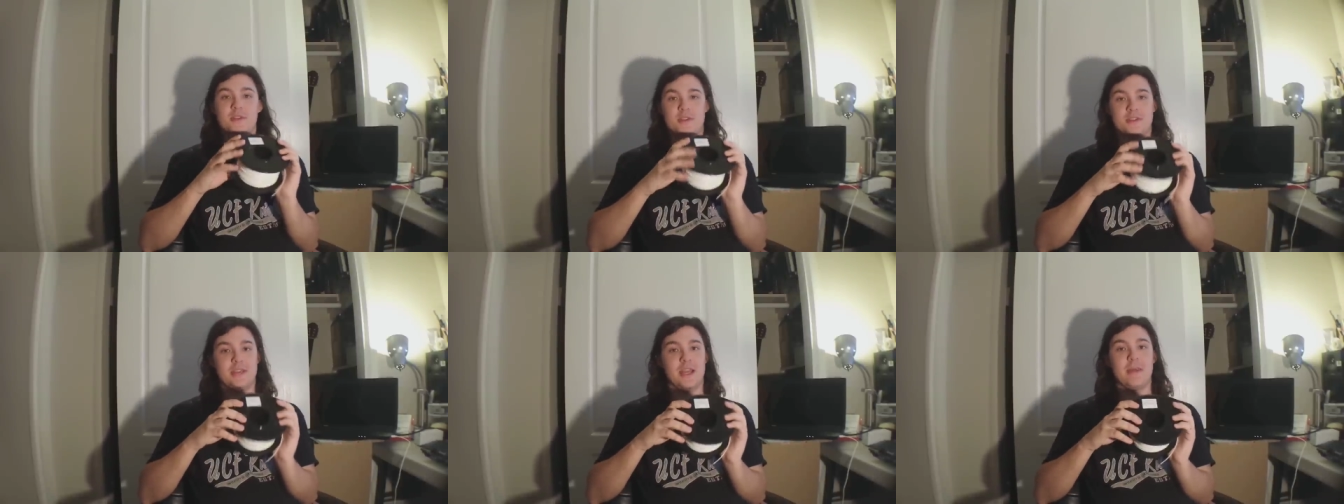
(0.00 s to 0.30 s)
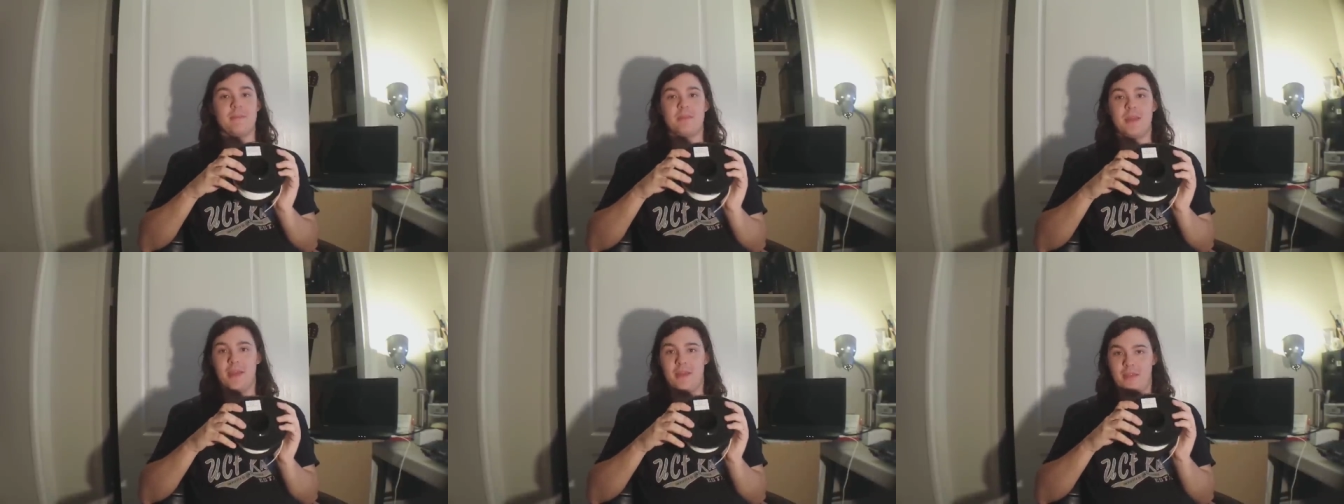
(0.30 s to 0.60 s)
the
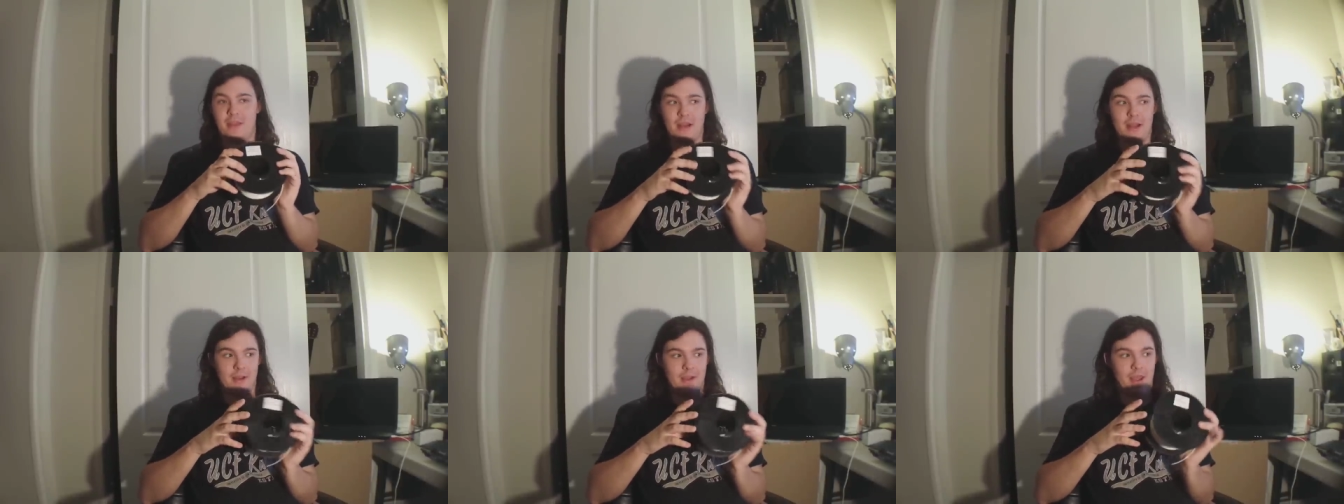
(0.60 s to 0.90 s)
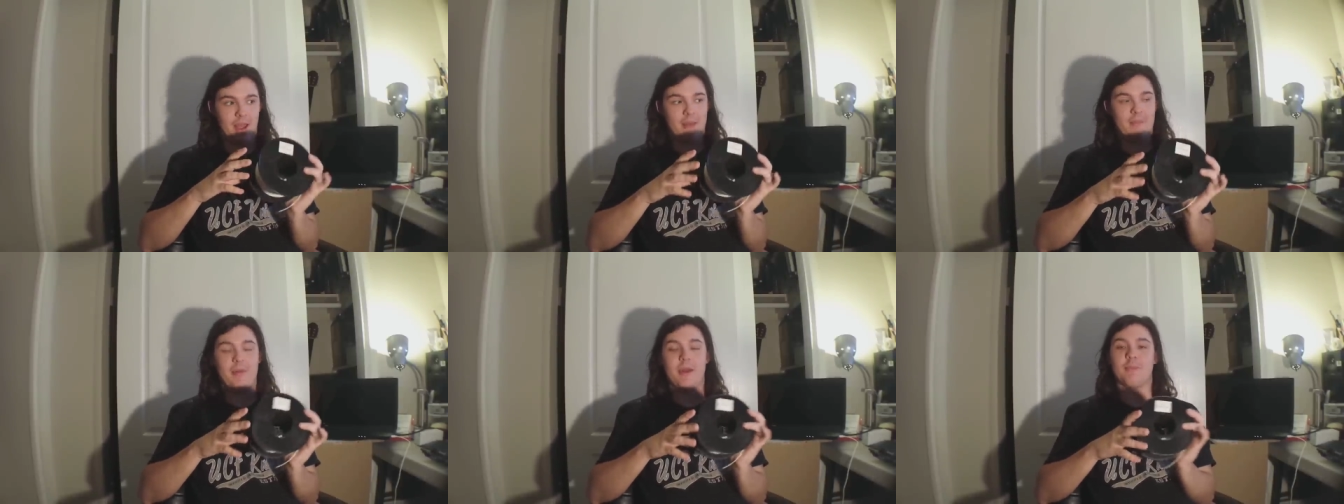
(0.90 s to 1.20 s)
same day that I
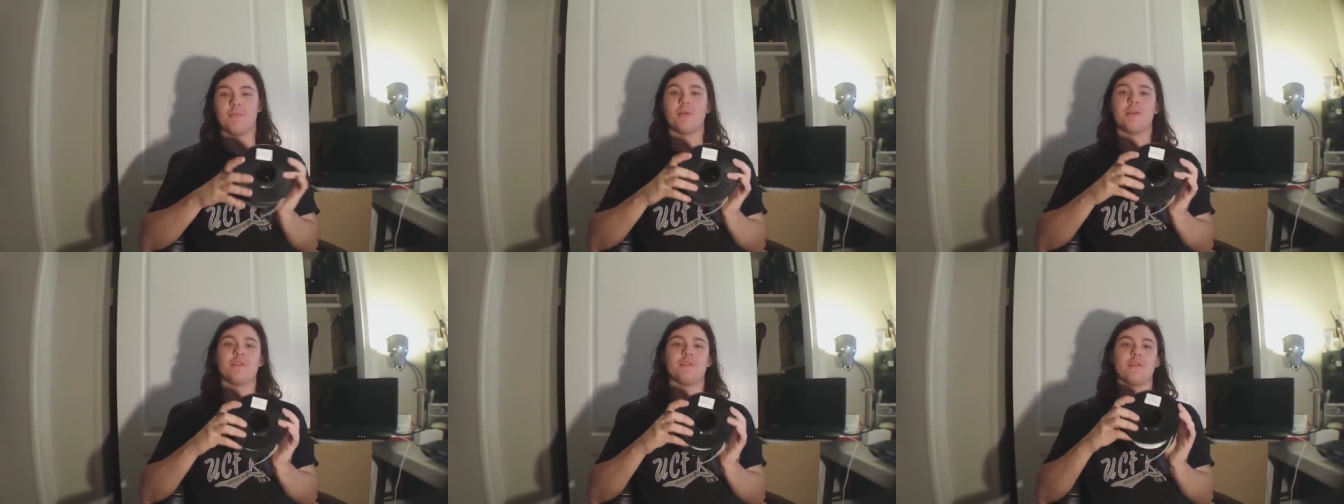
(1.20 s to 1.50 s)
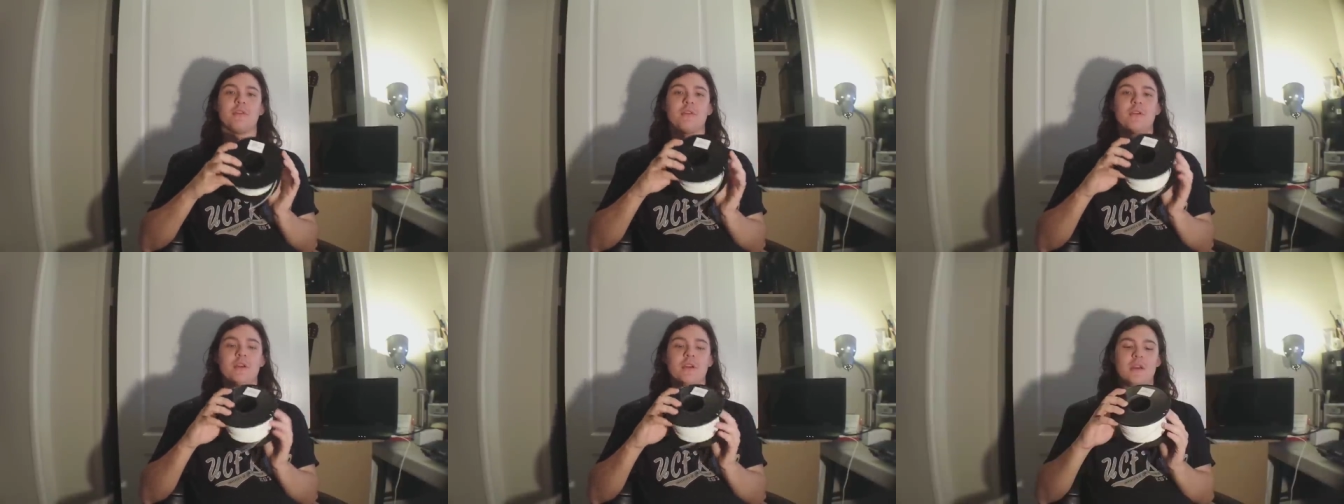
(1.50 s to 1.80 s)
got my
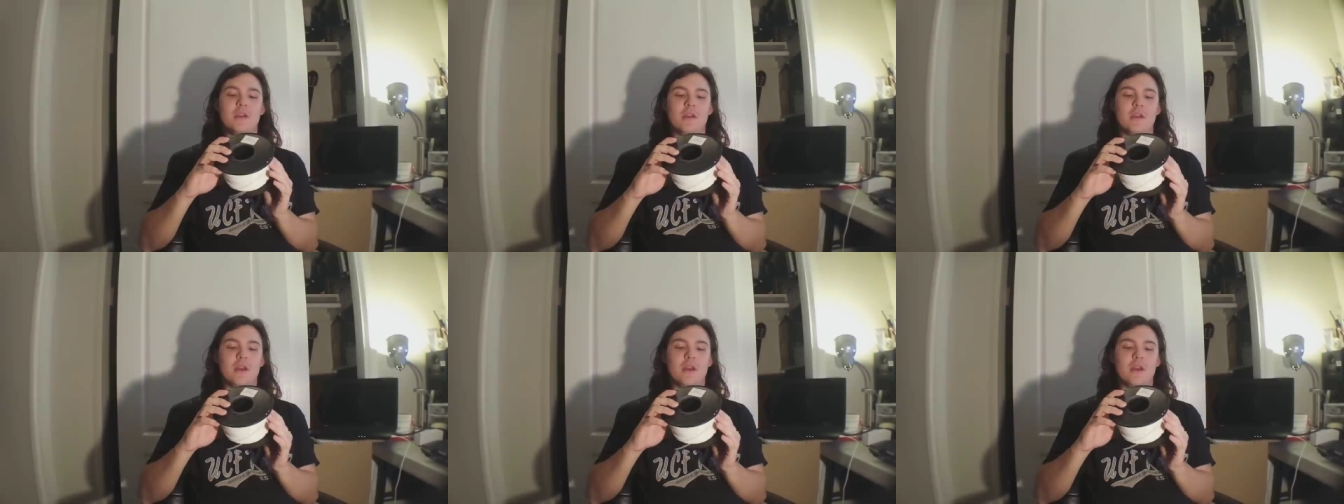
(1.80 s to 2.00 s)
printer.